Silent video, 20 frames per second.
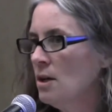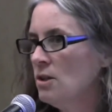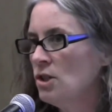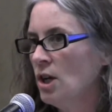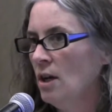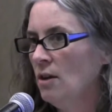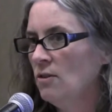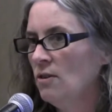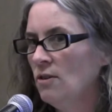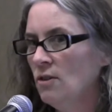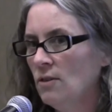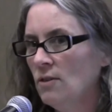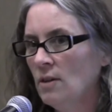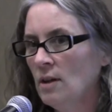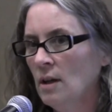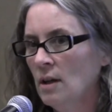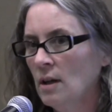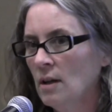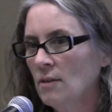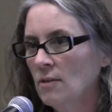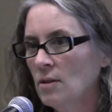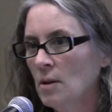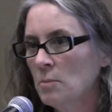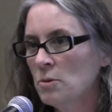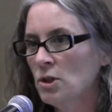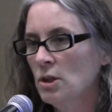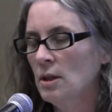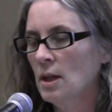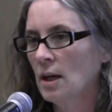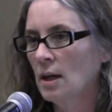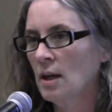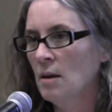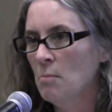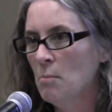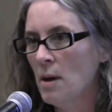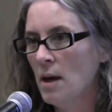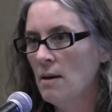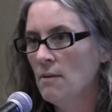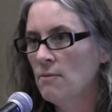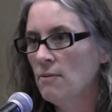changes in consumption that
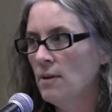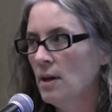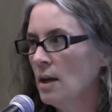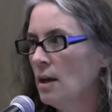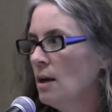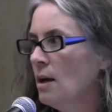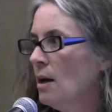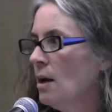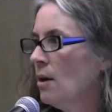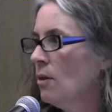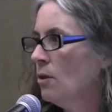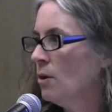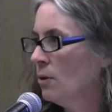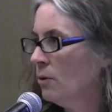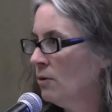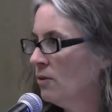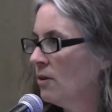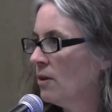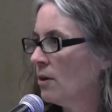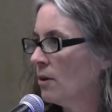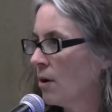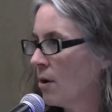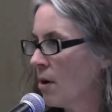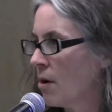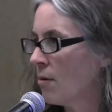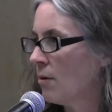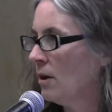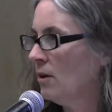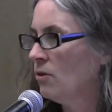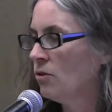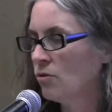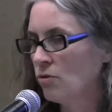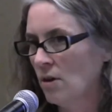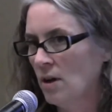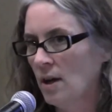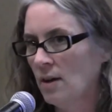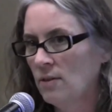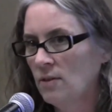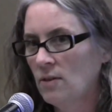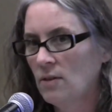can benefit those that are already
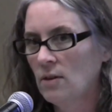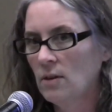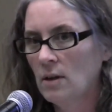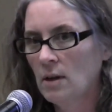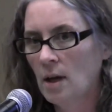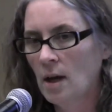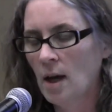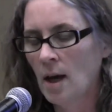stressed